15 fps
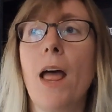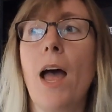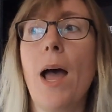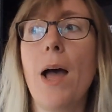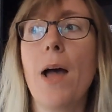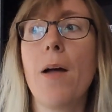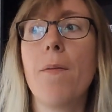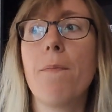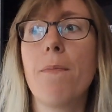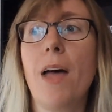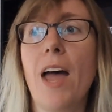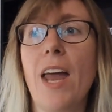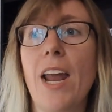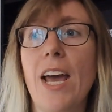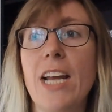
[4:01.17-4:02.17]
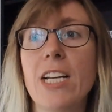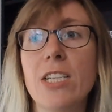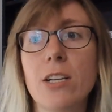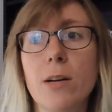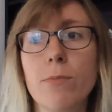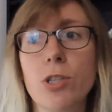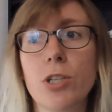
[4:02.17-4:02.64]
and I
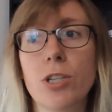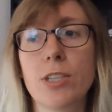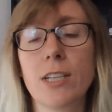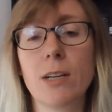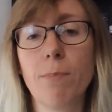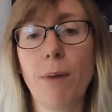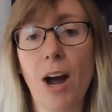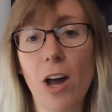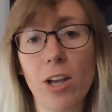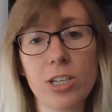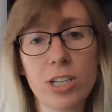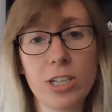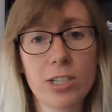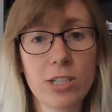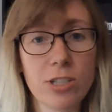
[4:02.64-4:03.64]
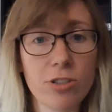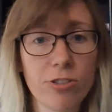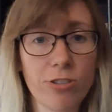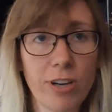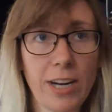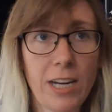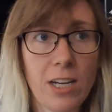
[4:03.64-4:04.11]
ended up choosing biology as a
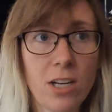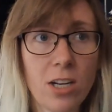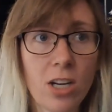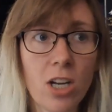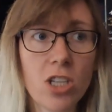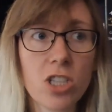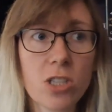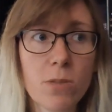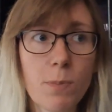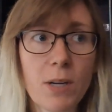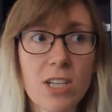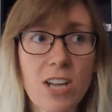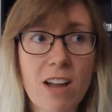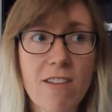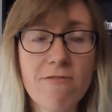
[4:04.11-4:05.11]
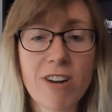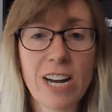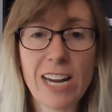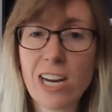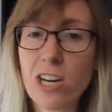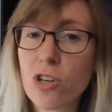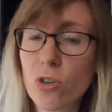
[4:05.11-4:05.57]
degree just because I
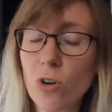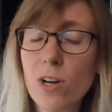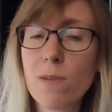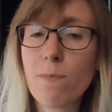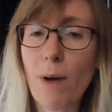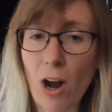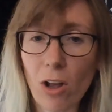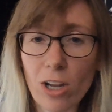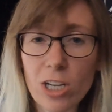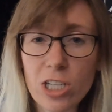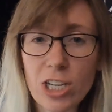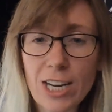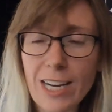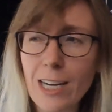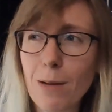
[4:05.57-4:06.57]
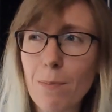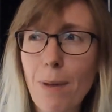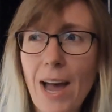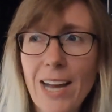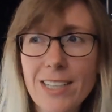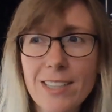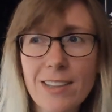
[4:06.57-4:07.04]
really enjoyed biology. And
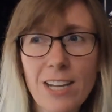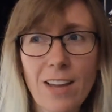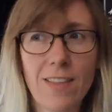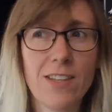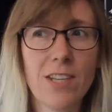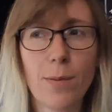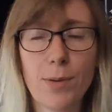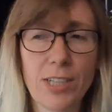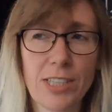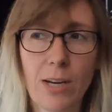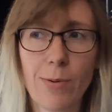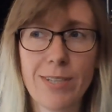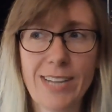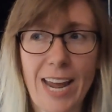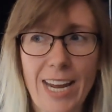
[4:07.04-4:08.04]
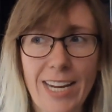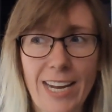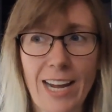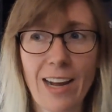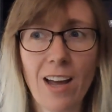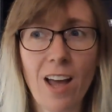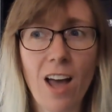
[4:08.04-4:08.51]
compared to the other subjects I was
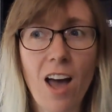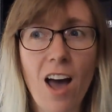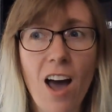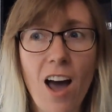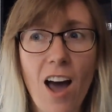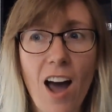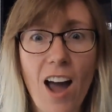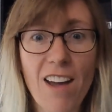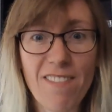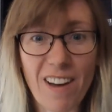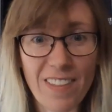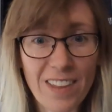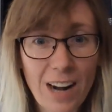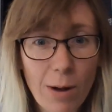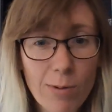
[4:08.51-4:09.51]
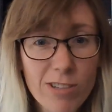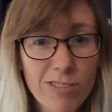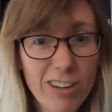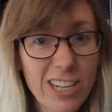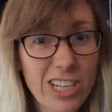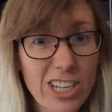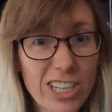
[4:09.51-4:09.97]
taking, I found that I was
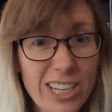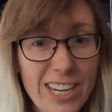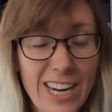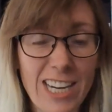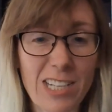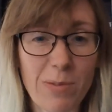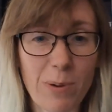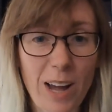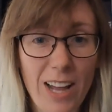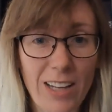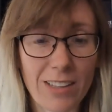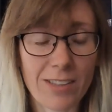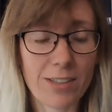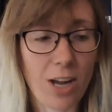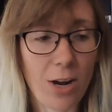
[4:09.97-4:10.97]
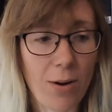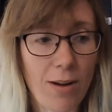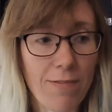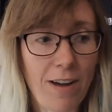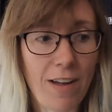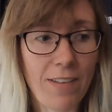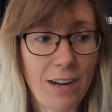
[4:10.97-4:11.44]
really good at it as well. So
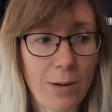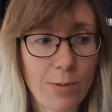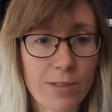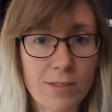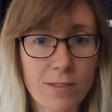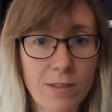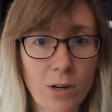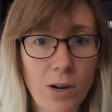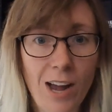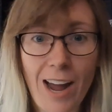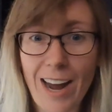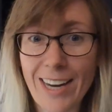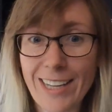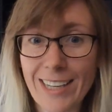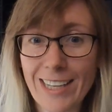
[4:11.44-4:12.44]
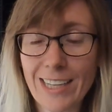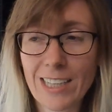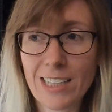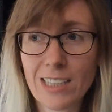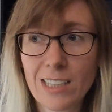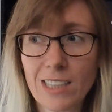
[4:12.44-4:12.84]
I found that it was kind of